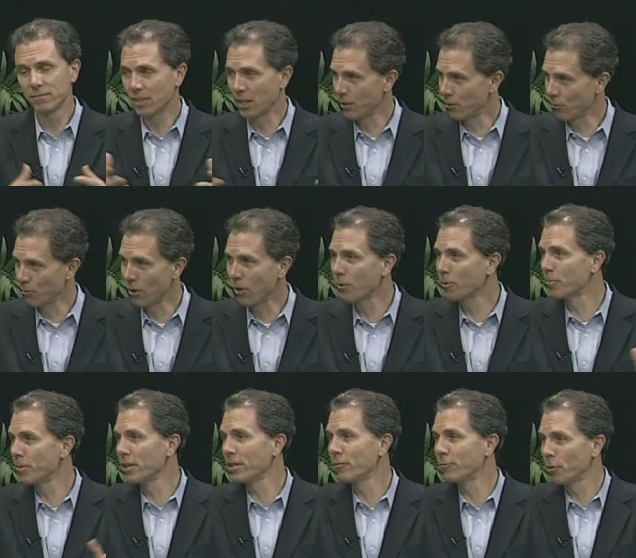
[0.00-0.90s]
Nothing wrong
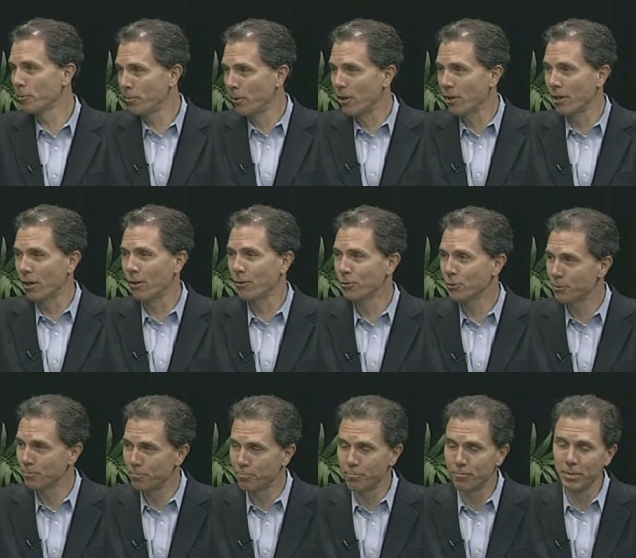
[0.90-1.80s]
with being a football
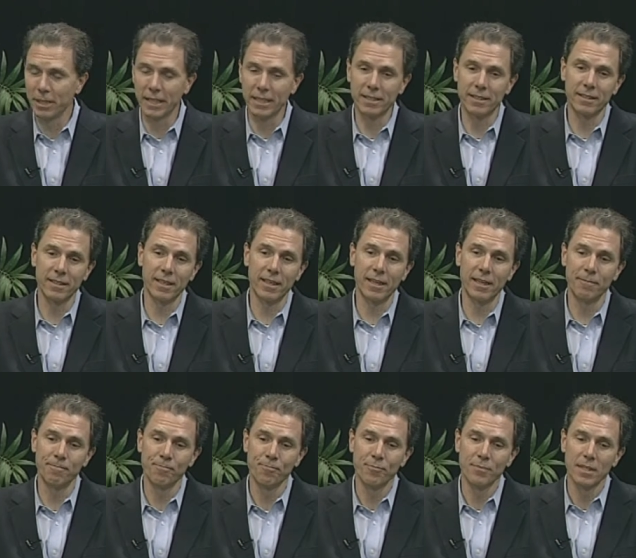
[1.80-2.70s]
coach, but
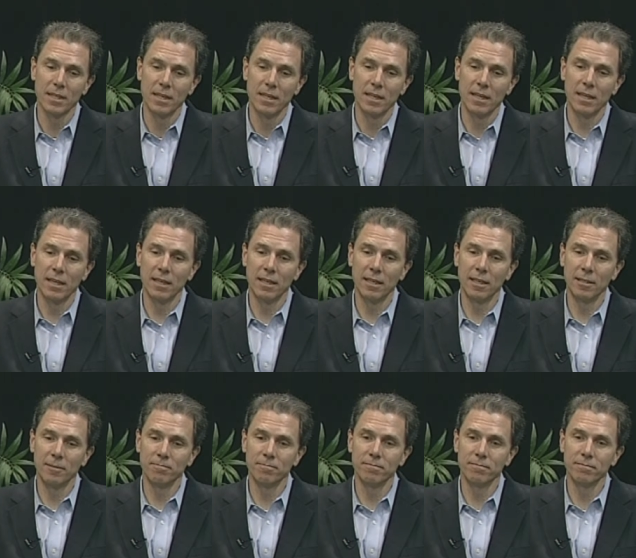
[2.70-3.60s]
uh,
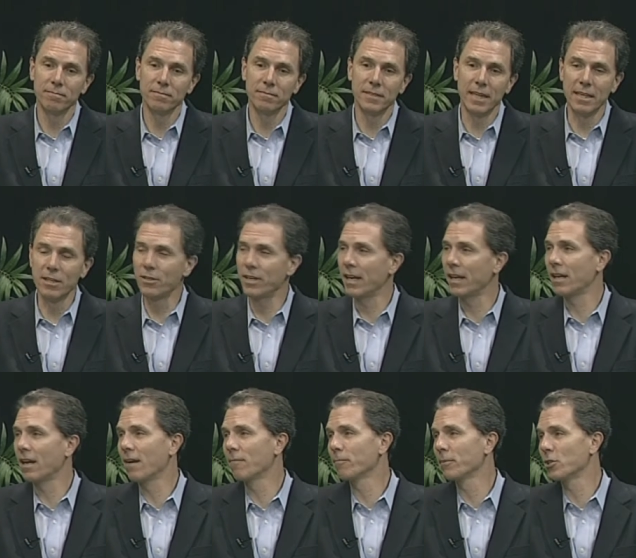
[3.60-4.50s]
um, then you get
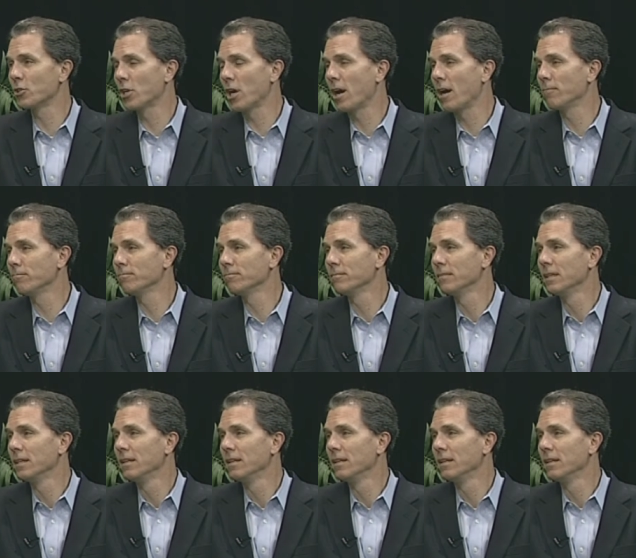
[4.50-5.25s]
a government job